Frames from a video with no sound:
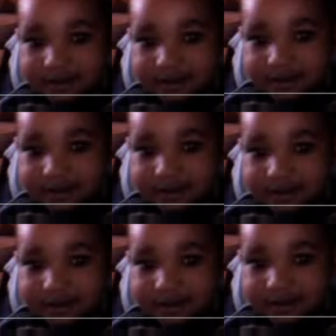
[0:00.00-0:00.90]

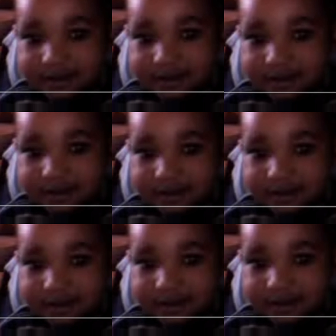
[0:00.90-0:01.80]

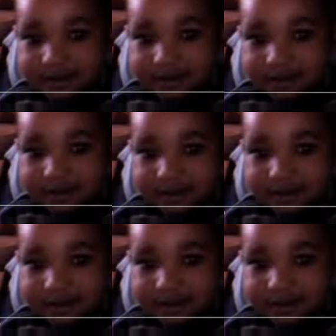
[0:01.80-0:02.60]
(silent)